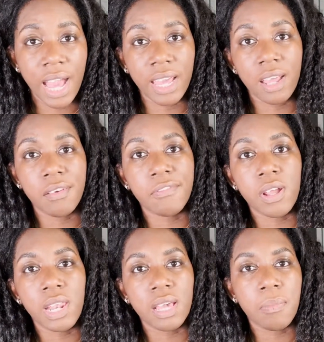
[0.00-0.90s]
I kind of
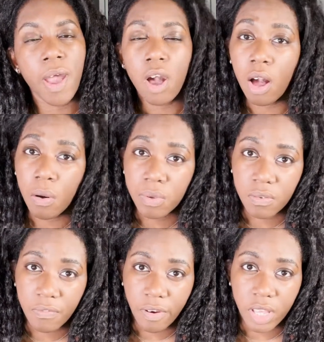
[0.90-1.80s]
felt like my art
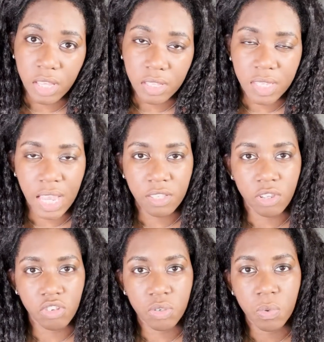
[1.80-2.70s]
wasn't very good yet, so
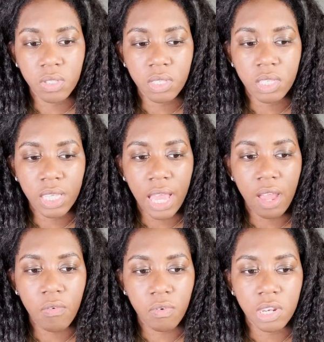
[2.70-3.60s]
I just wanted to get
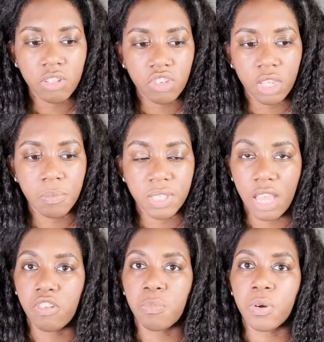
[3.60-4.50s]
a really cheap
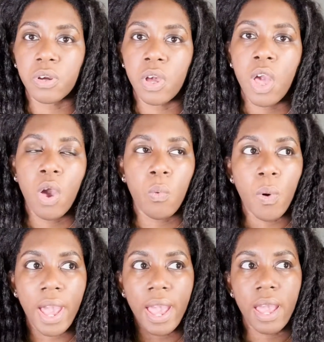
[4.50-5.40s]
sketchbook
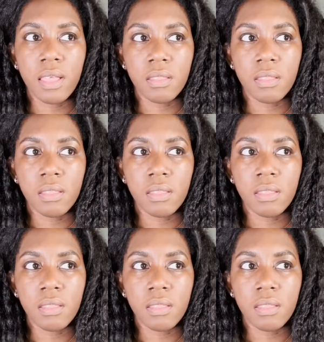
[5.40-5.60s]
where